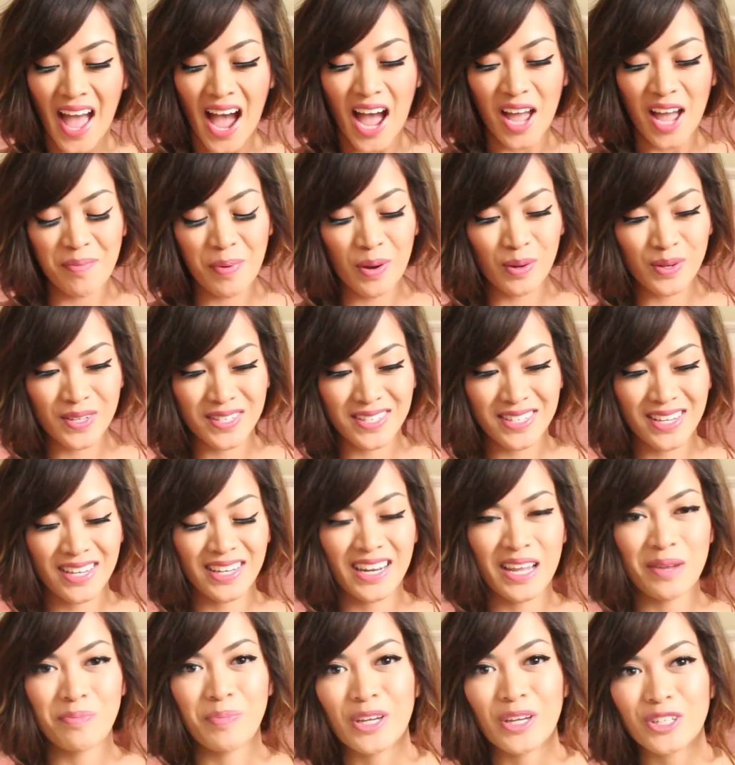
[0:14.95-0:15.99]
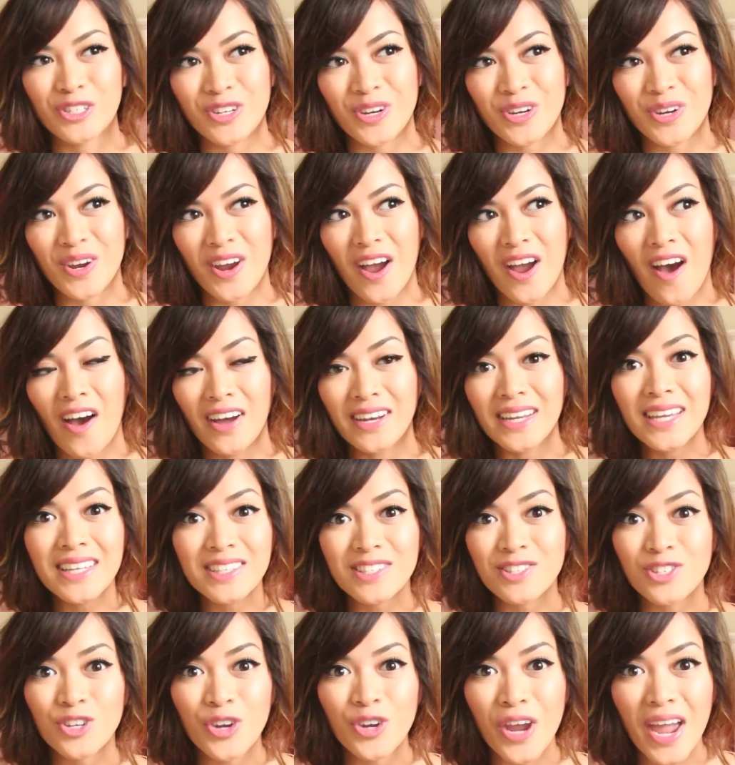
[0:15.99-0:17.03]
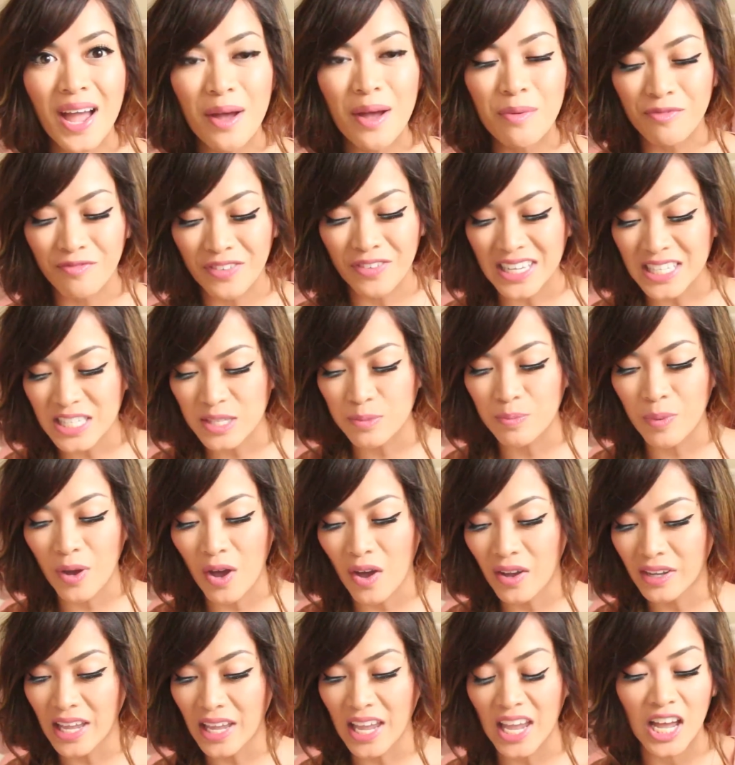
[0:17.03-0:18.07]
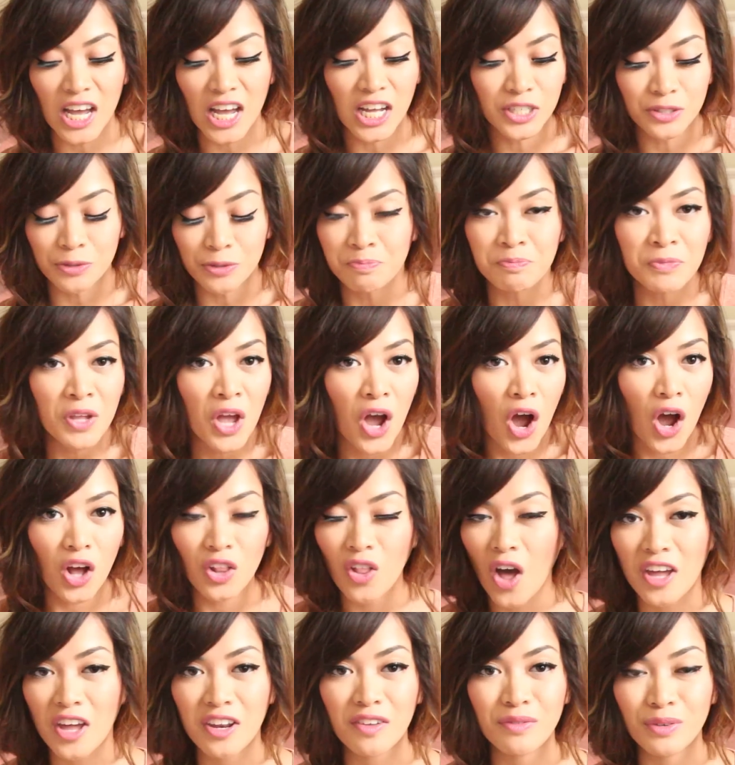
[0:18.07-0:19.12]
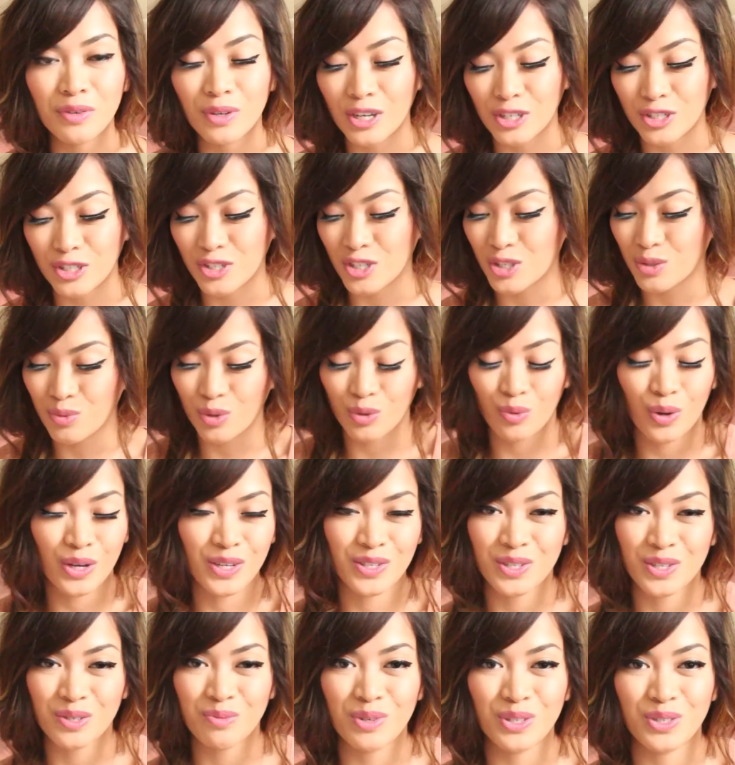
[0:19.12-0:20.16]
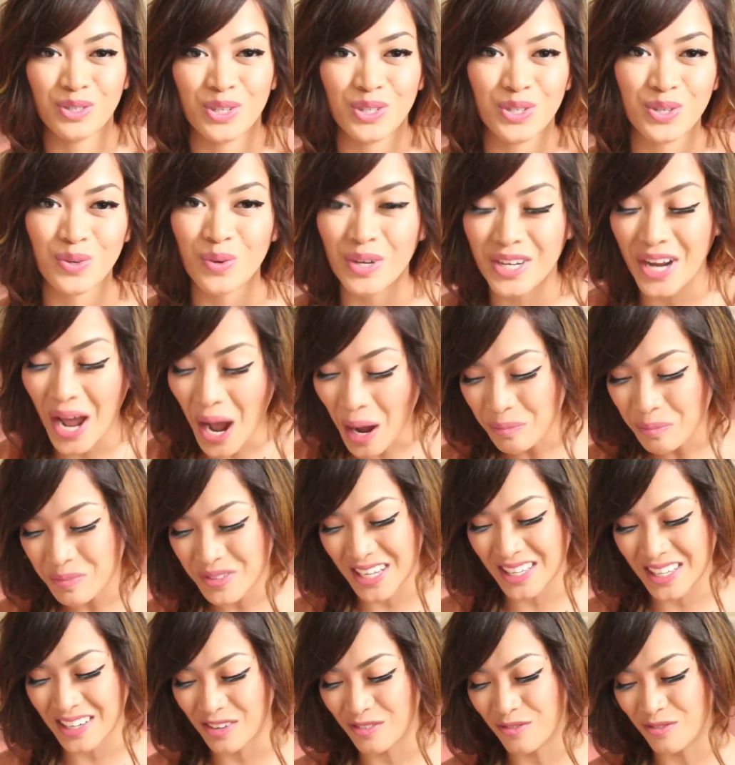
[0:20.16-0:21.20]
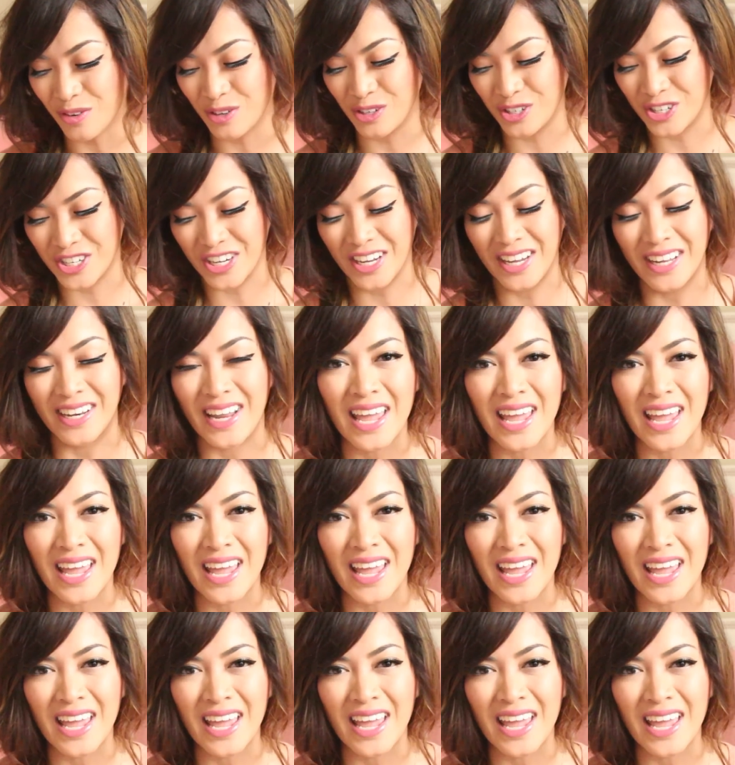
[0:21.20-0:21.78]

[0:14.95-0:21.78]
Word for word: I posted a picture on Instagram, Facebook, and a lot of you guys just requested me to do an updated version.